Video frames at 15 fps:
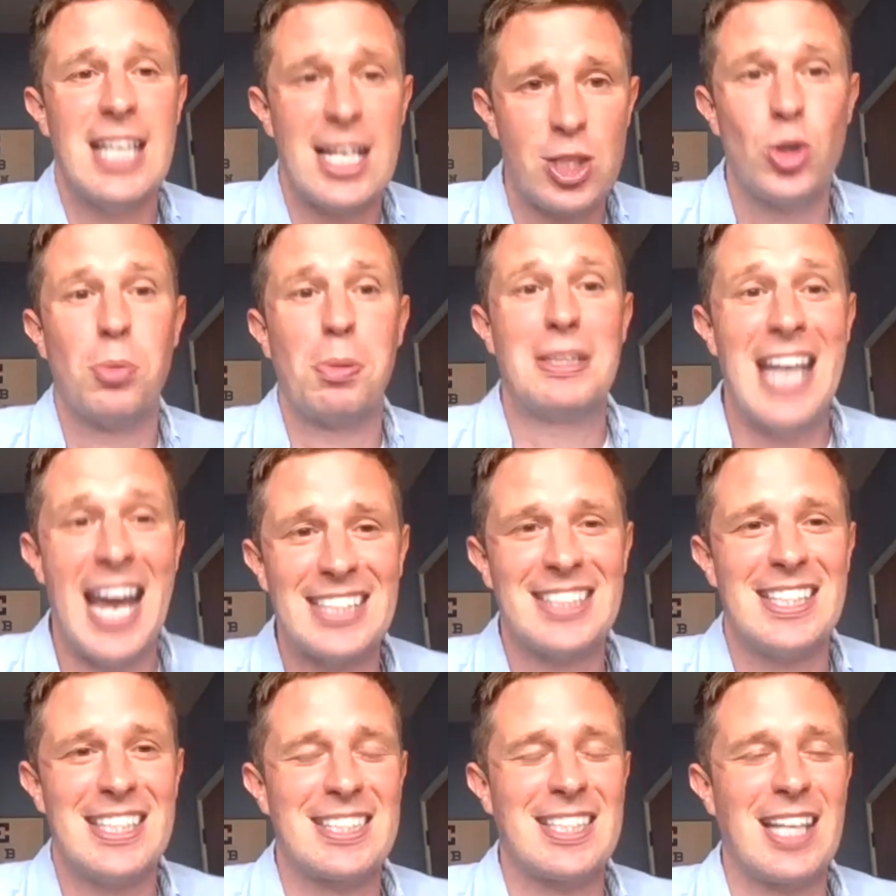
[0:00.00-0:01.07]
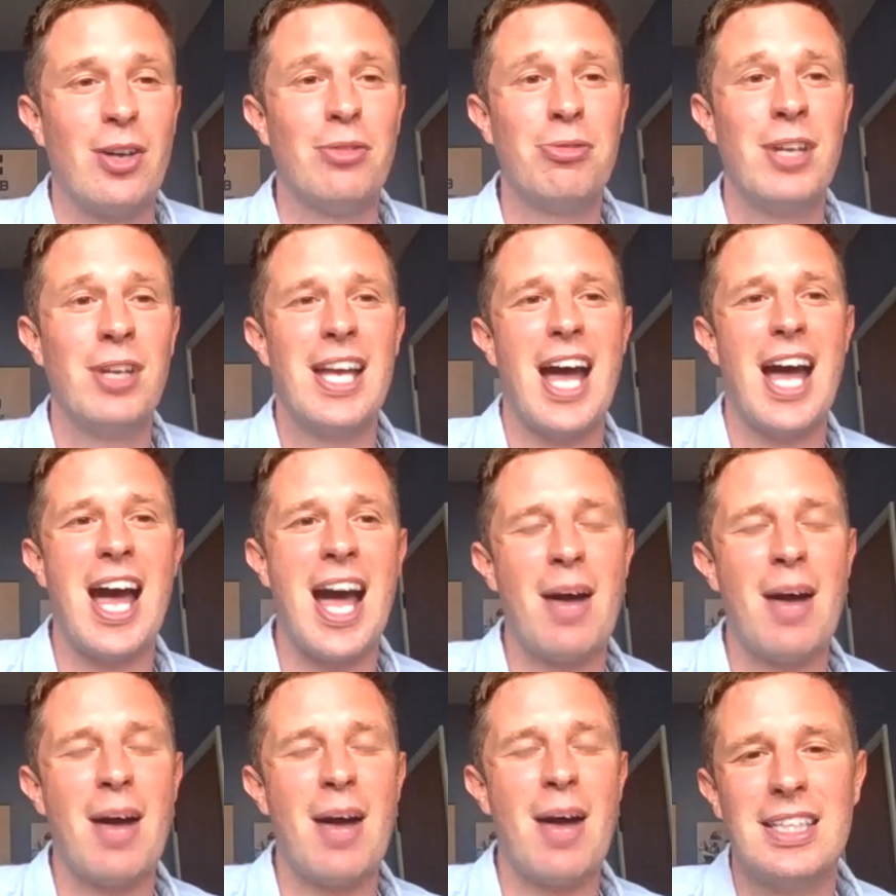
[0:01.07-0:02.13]
international law protects itself,
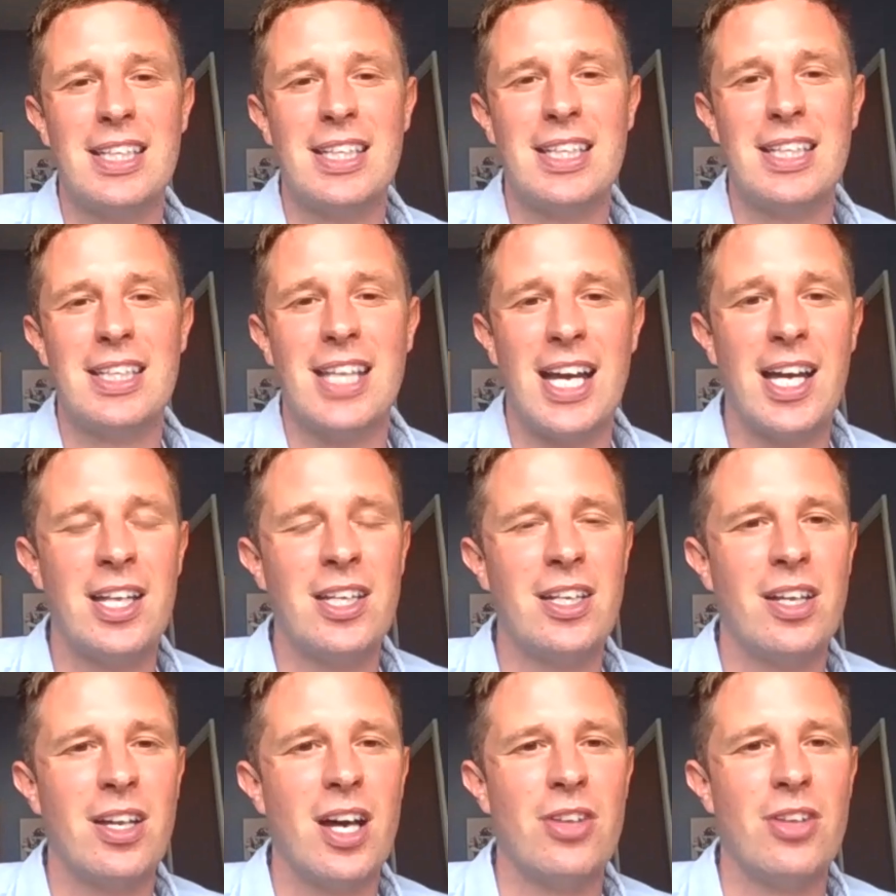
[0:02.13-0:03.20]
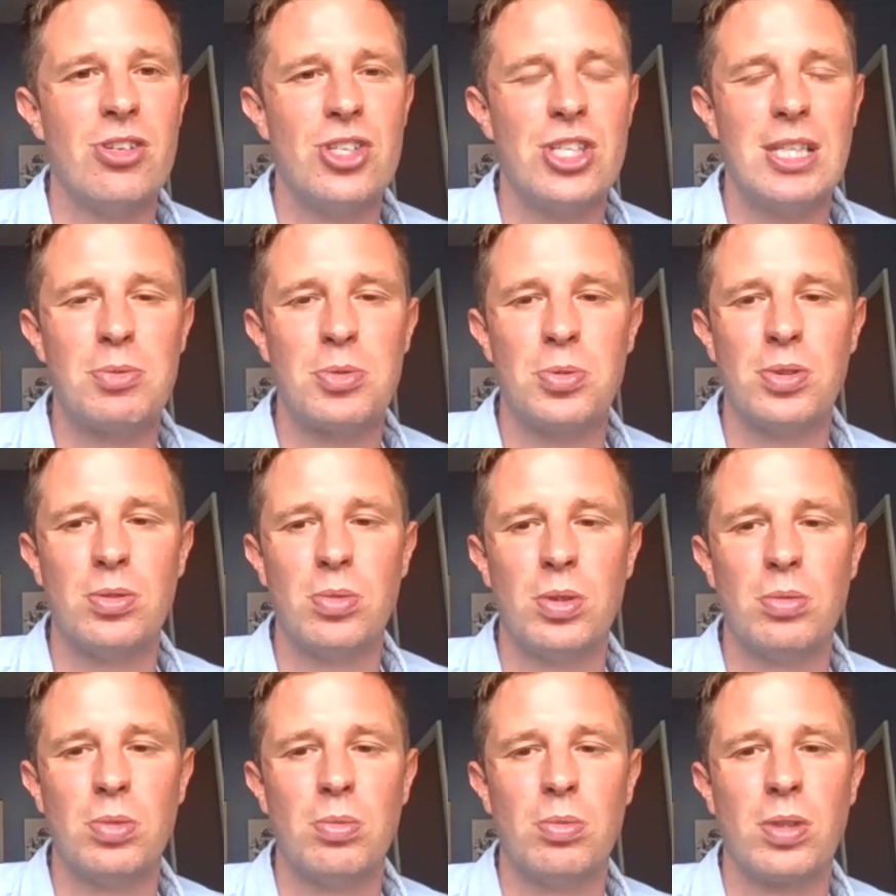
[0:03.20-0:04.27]
and then other regimes
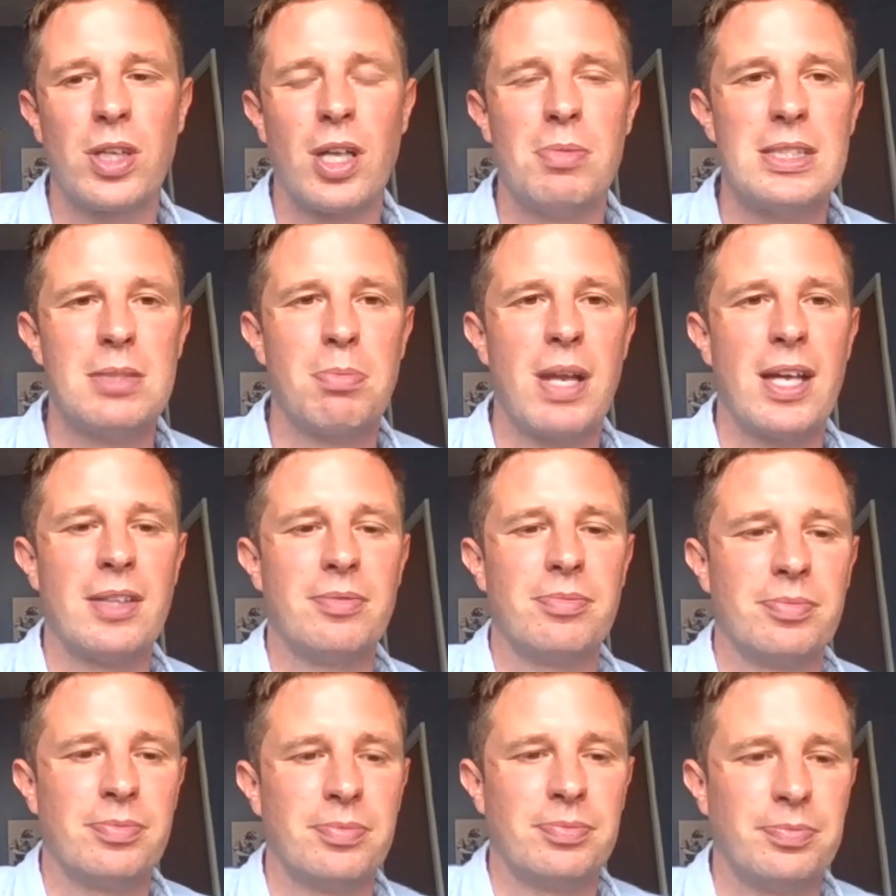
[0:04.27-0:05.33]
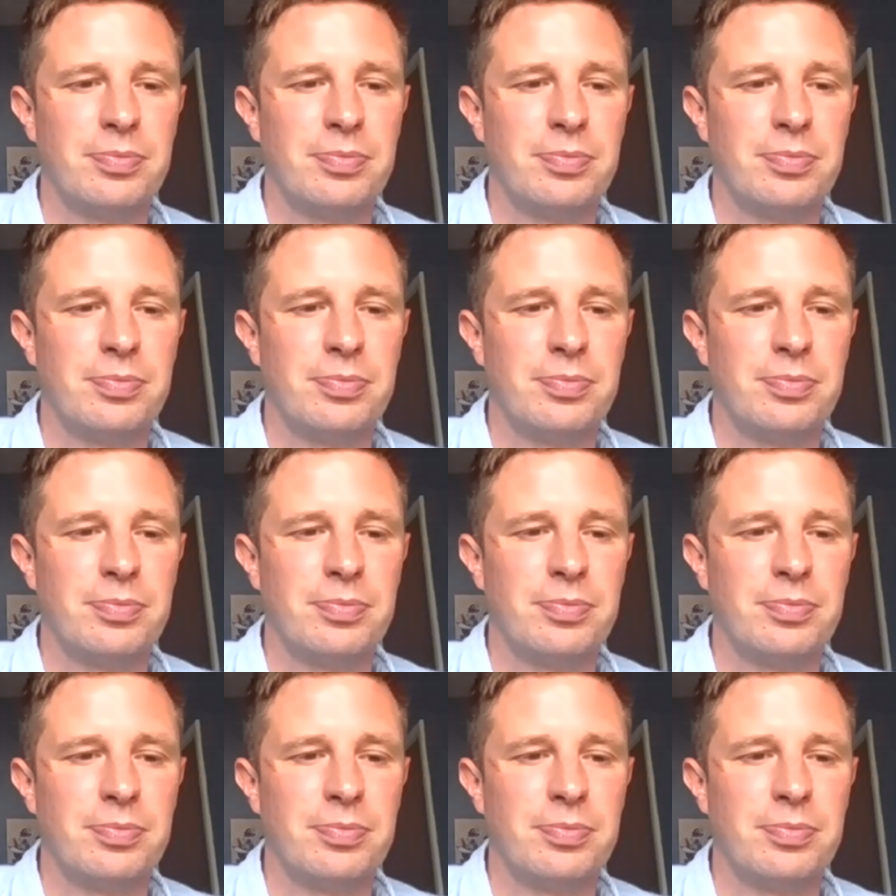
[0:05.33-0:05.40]
will come into play.